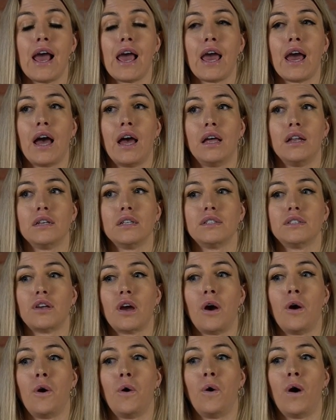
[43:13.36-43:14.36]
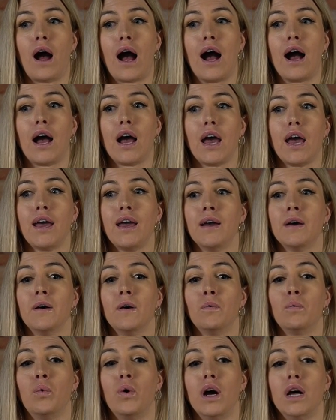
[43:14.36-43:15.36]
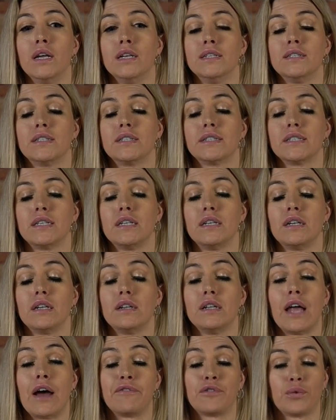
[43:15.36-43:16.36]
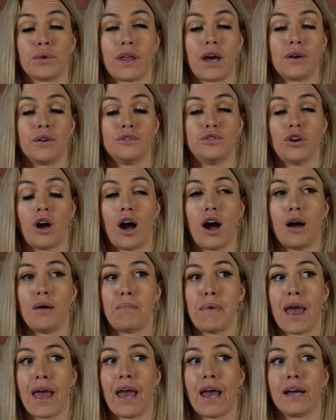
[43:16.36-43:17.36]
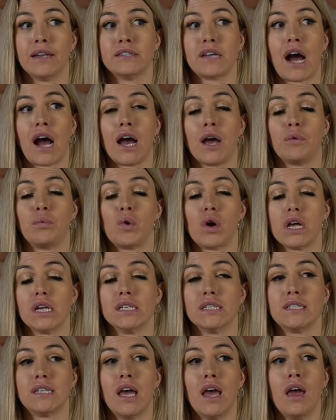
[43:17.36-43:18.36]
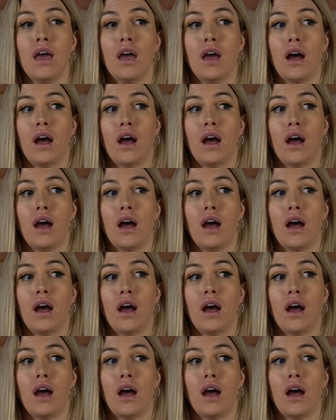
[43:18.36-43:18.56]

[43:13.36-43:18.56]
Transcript: And so I was left without a job, and I was